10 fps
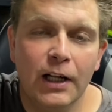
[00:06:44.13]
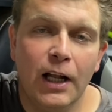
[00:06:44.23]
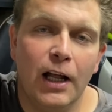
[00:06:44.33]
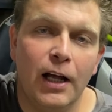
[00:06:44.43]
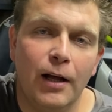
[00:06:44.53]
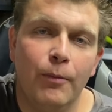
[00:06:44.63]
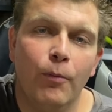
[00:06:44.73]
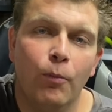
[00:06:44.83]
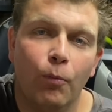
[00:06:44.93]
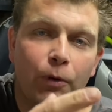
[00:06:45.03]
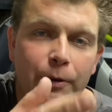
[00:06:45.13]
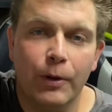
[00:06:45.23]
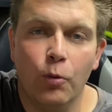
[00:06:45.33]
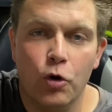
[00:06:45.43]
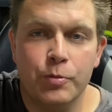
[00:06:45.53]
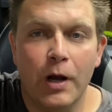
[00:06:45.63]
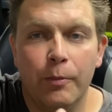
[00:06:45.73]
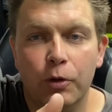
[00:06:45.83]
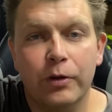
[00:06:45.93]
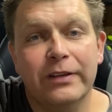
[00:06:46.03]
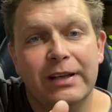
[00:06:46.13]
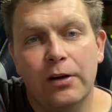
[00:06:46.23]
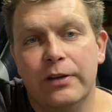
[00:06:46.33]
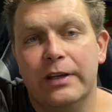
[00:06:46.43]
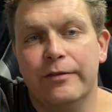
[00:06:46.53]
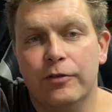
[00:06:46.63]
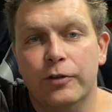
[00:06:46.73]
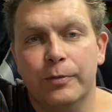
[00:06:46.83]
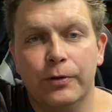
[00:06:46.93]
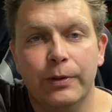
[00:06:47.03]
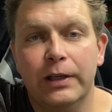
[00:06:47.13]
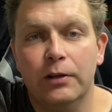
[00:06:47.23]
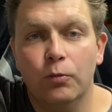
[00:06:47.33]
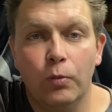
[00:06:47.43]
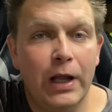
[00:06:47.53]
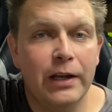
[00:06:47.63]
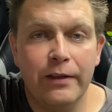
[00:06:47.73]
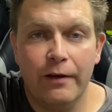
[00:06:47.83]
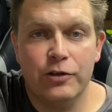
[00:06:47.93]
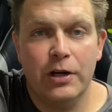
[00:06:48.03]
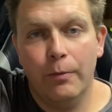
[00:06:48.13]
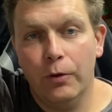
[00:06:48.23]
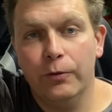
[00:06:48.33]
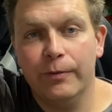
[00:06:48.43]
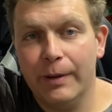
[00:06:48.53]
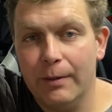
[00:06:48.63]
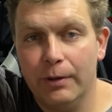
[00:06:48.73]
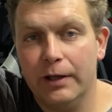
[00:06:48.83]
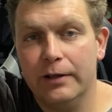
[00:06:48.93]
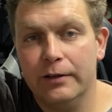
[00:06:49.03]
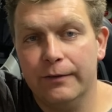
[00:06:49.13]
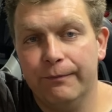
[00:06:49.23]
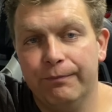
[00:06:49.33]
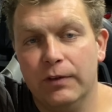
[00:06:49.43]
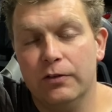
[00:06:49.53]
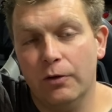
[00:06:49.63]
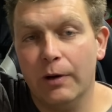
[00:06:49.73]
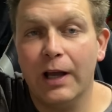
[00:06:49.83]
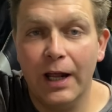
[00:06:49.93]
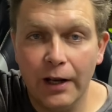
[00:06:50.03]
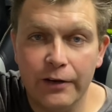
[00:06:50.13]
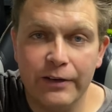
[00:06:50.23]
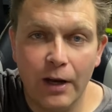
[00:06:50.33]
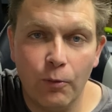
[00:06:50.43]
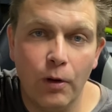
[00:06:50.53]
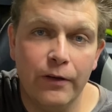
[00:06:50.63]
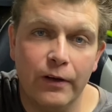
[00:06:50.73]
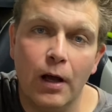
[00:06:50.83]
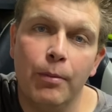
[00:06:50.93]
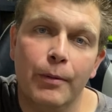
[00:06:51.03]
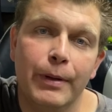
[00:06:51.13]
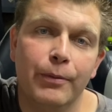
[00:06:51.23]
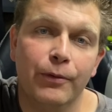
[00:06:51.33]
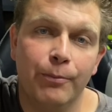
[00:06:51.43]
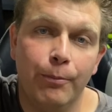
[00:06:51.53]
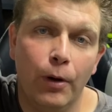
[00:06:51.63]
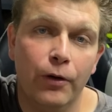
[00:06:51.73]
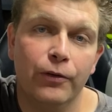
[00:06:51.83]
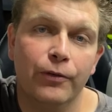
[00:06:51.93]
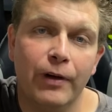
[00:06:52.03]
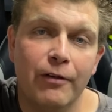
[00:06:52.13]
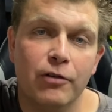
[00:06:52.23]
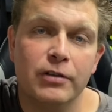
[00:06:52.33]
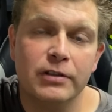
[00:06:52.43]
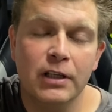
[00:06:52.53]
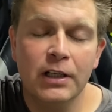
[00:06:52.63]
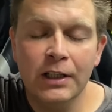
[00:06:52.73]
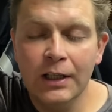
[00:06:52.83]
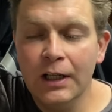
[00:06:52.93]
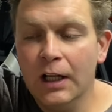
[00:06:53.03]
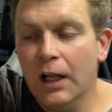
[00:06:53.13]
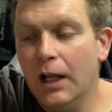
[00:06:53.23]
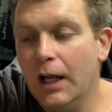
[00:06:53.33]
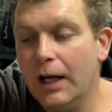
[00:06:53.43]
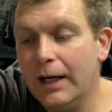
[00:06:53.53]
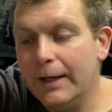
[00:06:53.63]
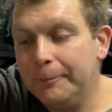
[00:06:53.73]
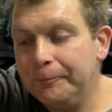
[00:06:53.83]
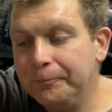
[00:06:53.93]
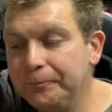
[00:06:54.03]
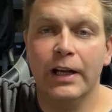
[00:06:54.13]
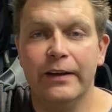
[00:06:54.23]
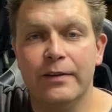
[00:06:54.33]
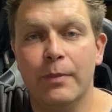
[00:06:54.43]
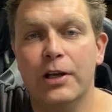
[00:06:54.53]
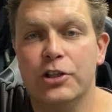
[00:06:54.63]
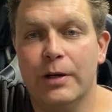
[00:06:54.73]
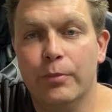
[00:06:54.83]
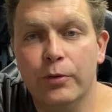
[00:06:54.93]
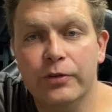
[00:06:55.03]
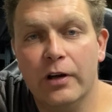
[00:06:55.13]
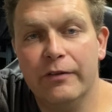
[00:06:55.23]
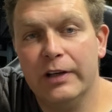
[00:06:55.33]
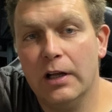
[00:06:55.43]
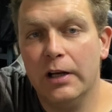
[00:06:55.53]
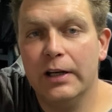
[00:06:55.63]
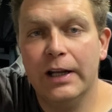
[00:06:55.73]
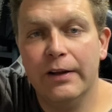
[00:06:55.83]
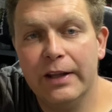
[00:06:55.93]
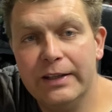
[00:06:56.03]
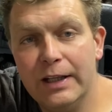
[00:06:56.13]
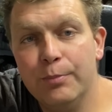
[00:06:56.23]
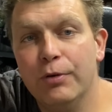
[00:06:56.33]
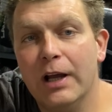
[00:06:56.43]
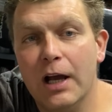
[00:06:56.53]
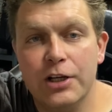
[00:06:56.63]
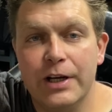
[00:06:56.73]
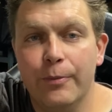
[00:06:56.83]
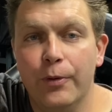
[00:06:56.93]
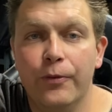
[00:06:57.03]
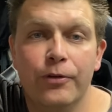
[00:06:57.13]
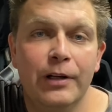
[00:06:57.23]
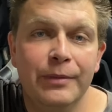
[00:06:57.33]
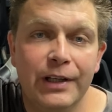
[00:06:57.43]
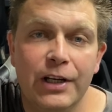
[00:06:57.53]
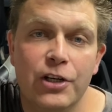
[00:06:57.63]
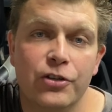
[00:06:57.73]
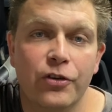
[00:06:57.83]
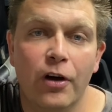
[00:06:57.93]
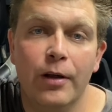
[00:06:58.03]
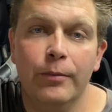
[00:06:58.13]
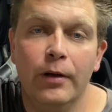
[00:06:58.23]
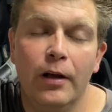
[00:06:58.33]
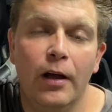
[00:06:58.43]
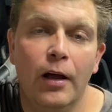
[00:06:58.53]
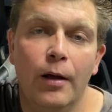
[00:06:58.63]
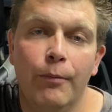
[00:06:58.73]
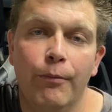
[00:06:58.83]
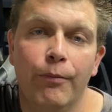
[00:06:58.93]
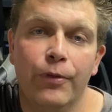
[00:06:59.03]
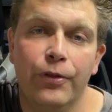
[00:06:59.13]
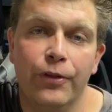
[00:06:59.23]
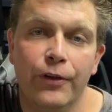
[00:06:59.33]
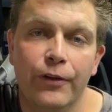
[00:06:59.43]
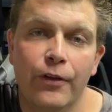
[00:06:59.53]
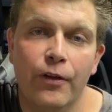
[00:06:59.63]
When you pick the wash mitt up, you can tell the difference between any of the other shampoos with Bane Blade. So I can understand why it's a couple of people's personal favourites. Now that's the main shampoo side of it done. Now they did bring out a shampoo for a limited edition time that